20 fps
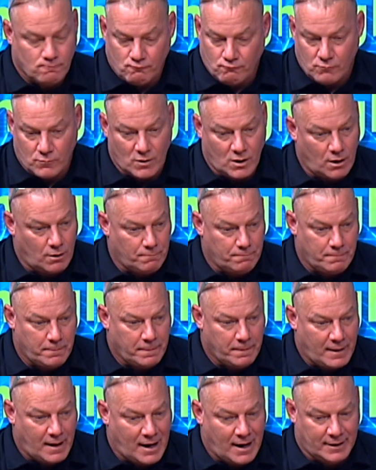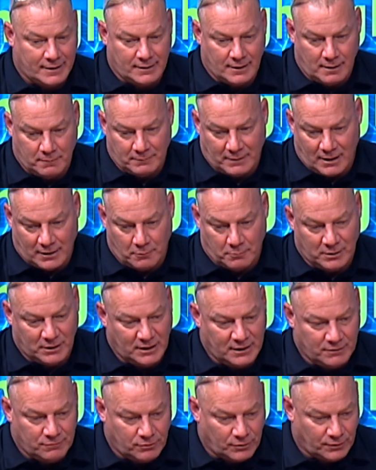No, I'm not a
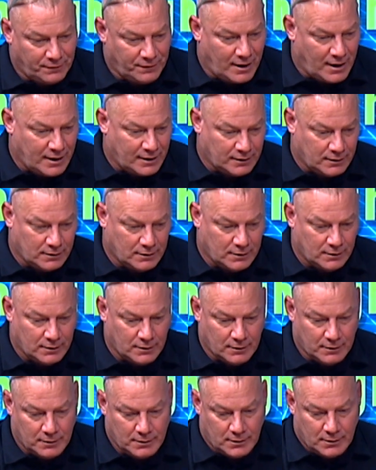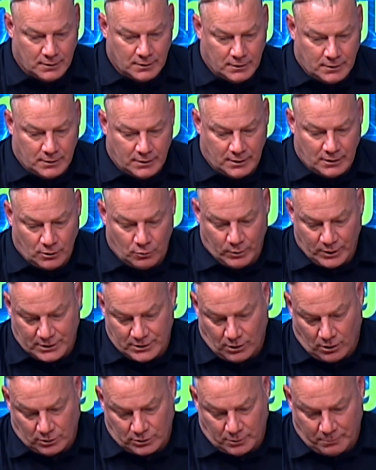believer in that. We
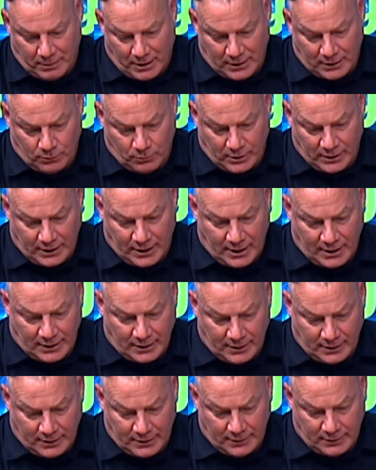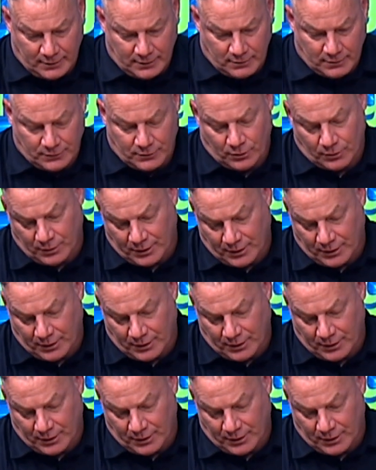talked about it. We had during the